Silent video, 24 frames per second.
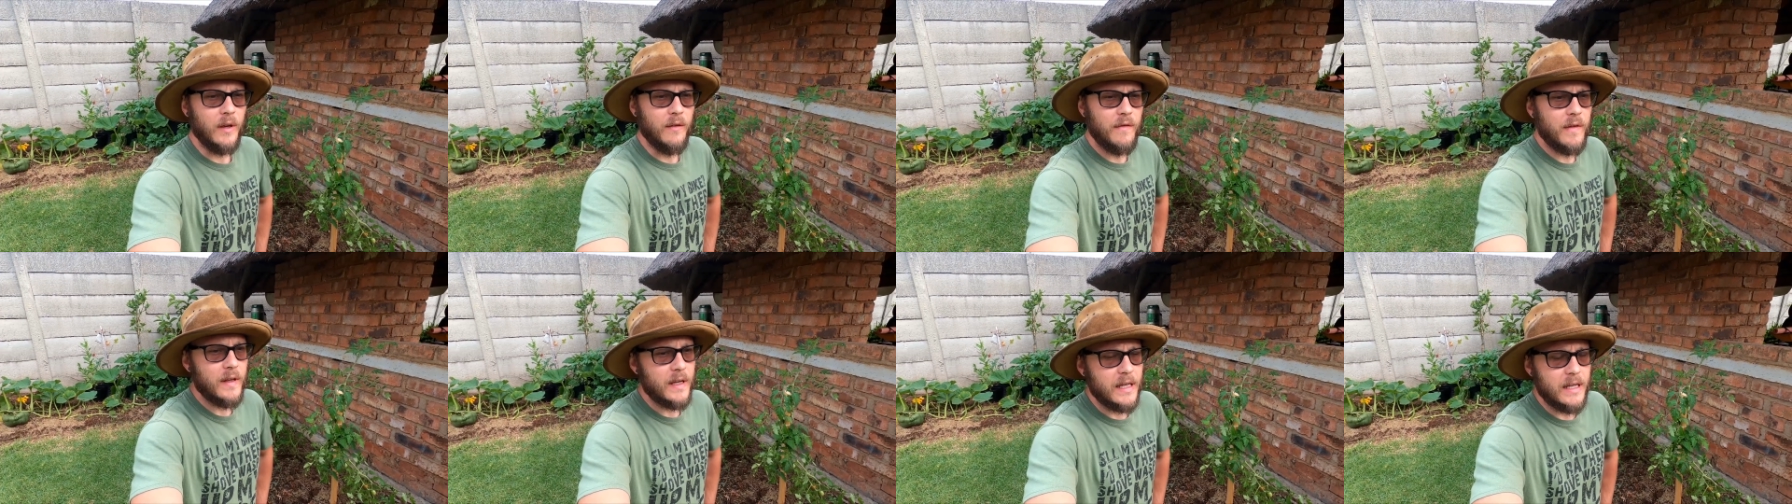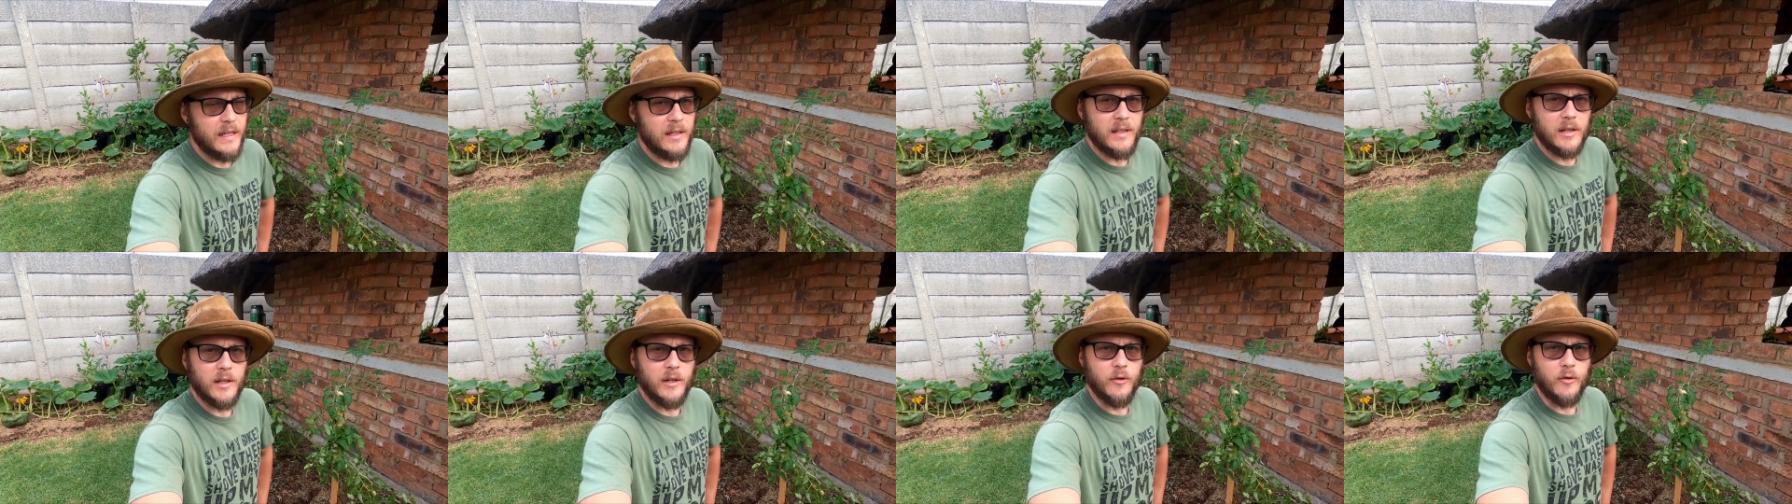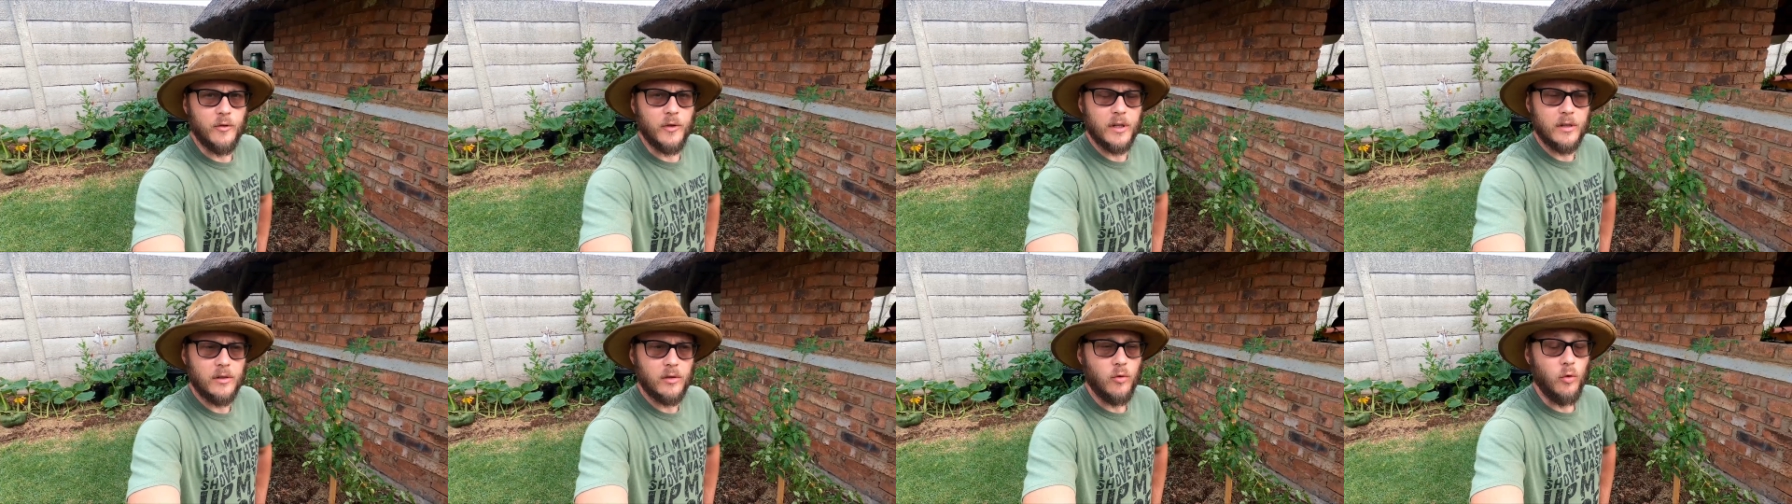if there is a
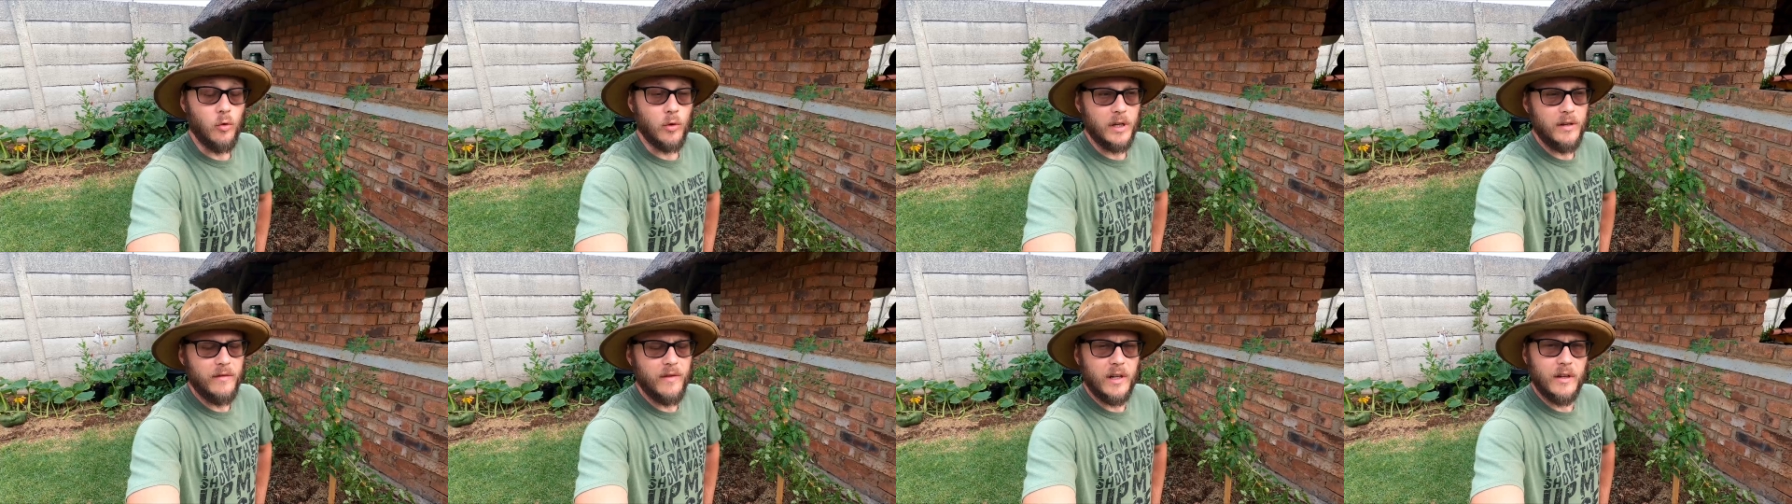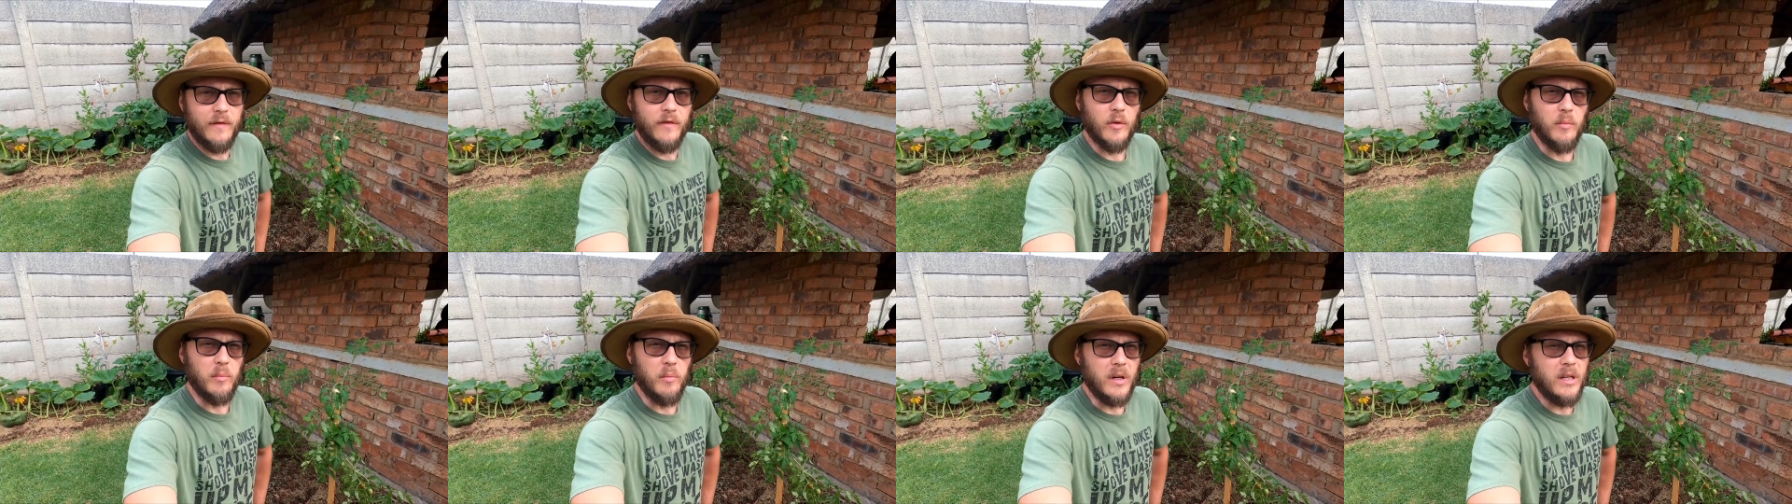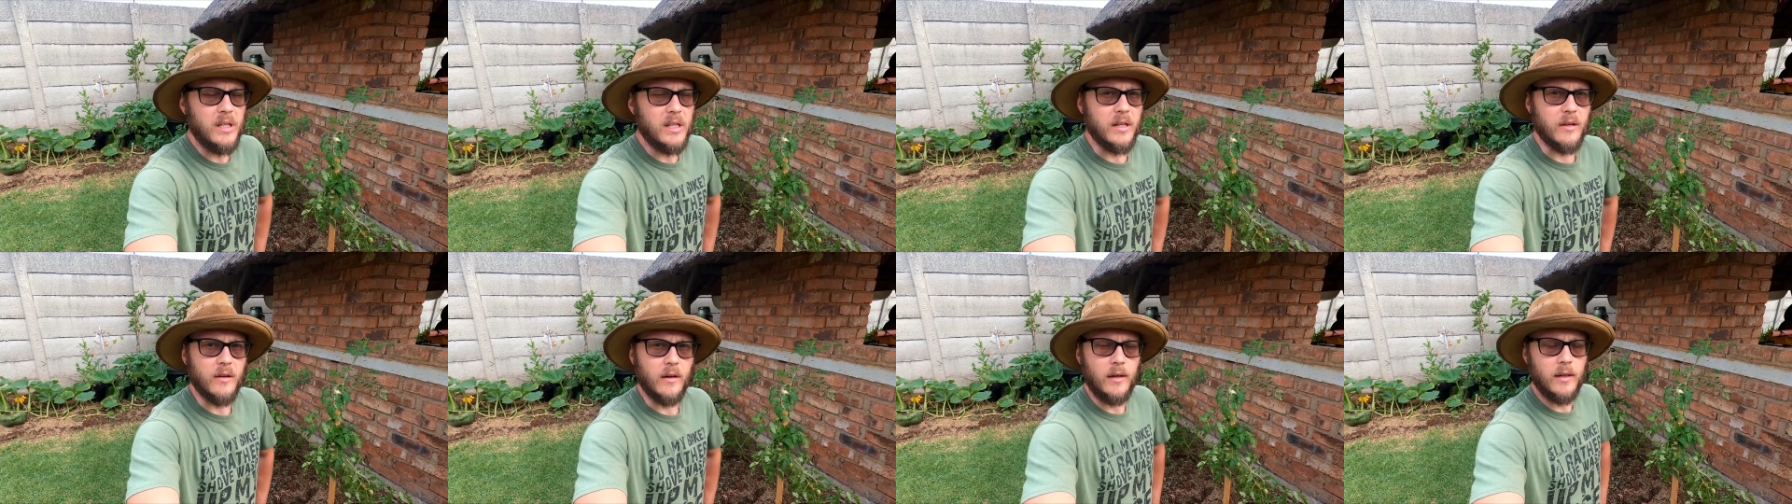risk, or even if you're
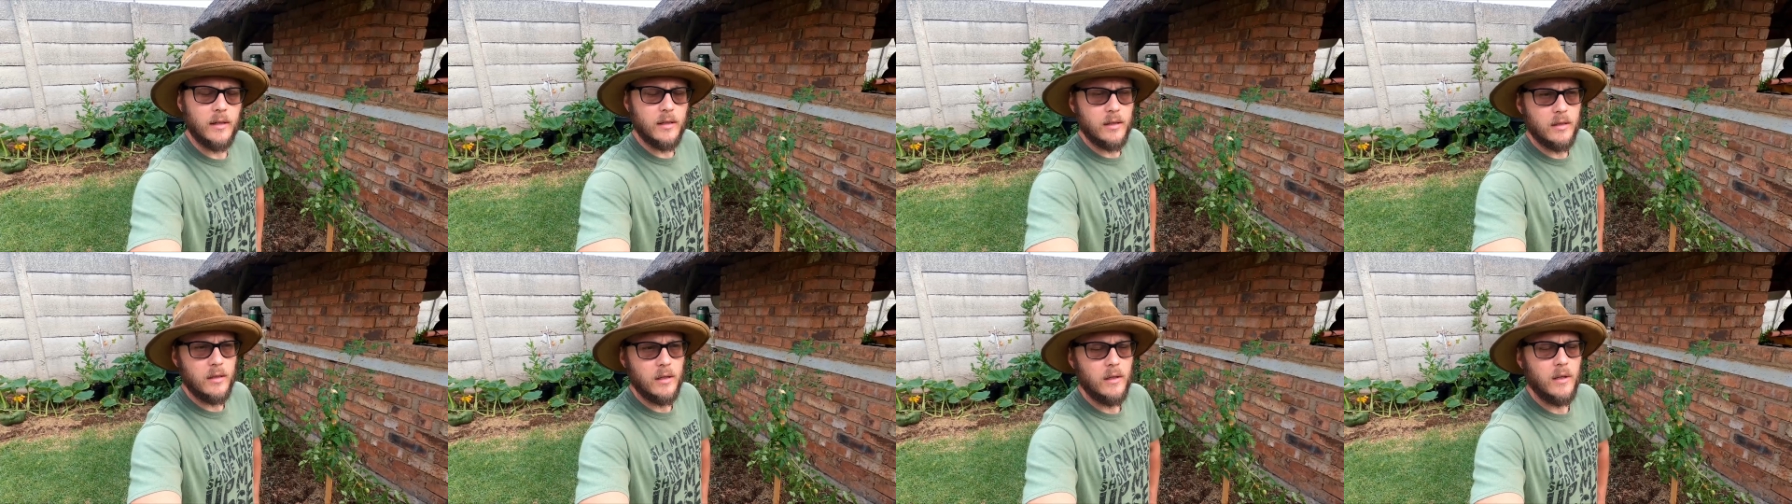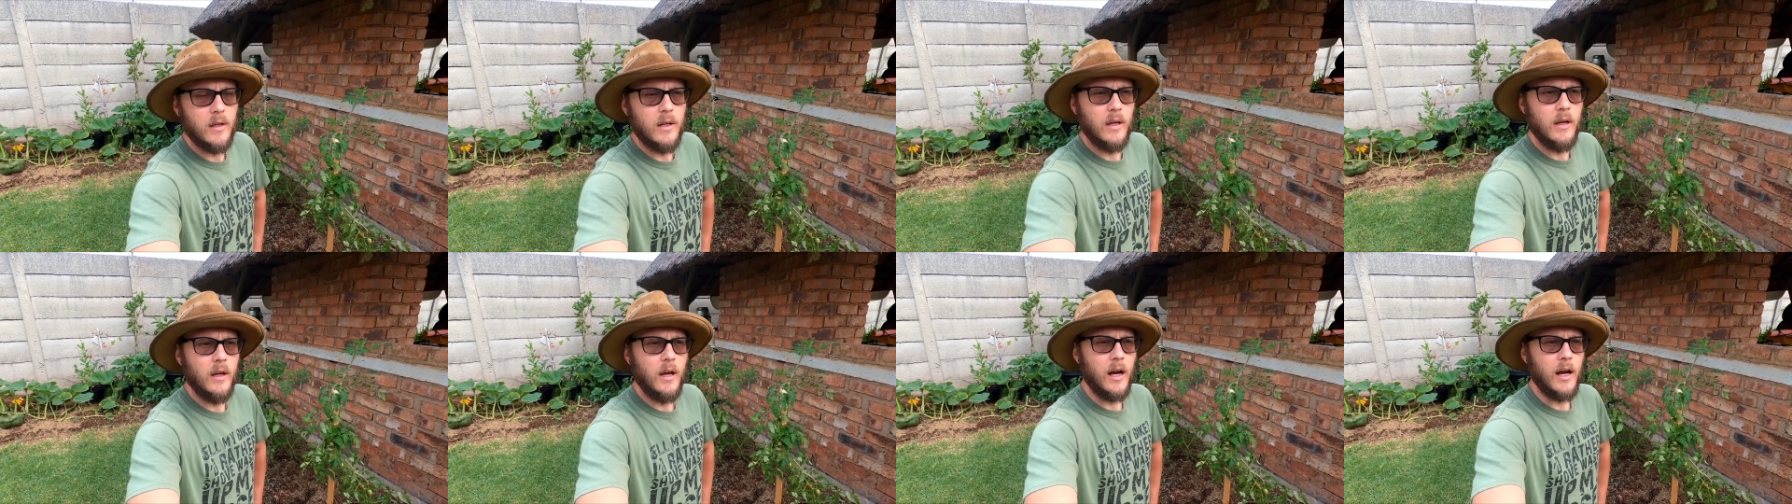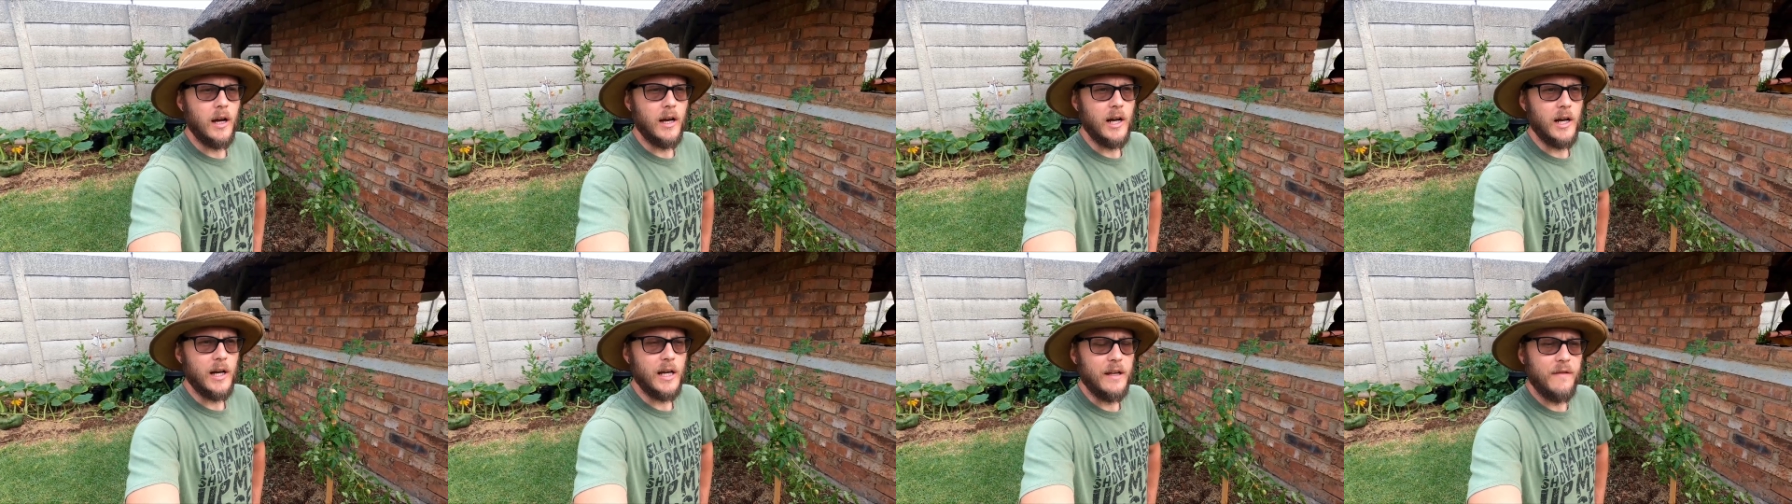busy,
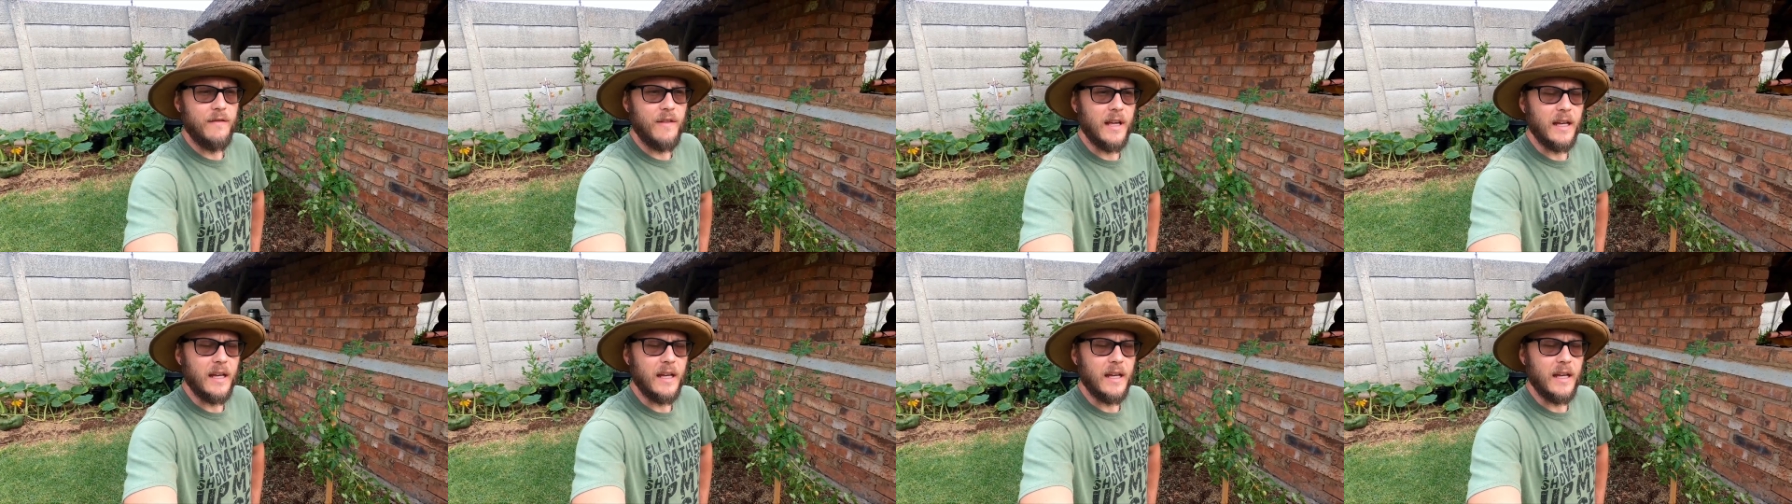right,